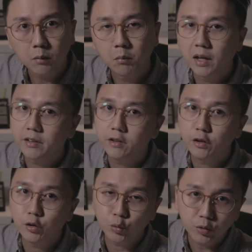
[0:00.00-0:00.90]
blood in
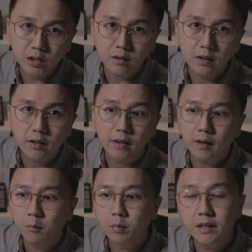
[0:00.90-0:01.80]
the urine,
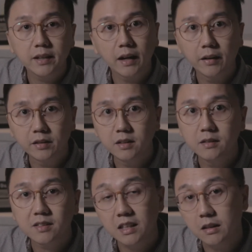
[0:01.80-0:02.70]
and bleeding under
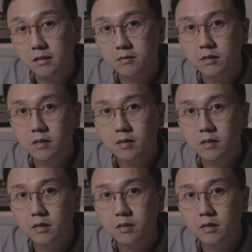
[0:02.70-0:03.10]
the skin.